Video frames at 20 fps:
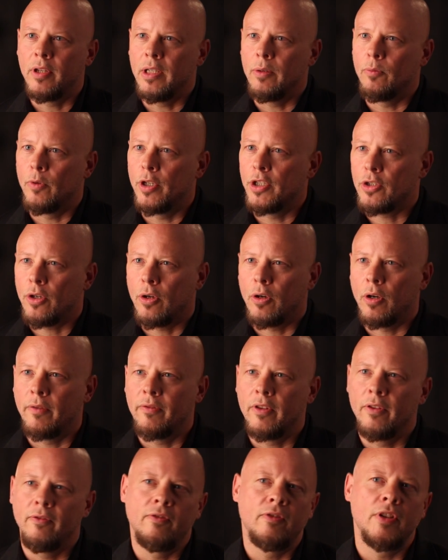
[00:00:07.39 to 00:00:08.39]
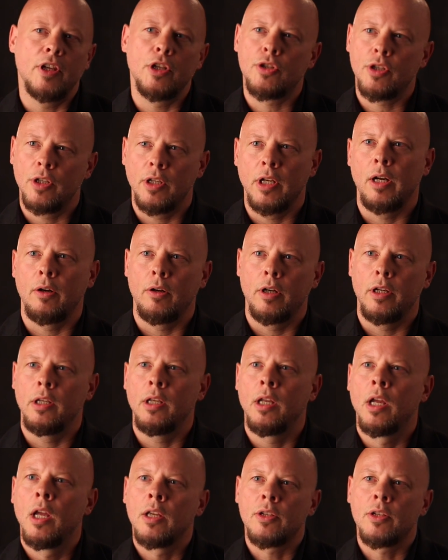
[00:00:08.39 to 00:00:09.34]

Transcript: the return of the visionary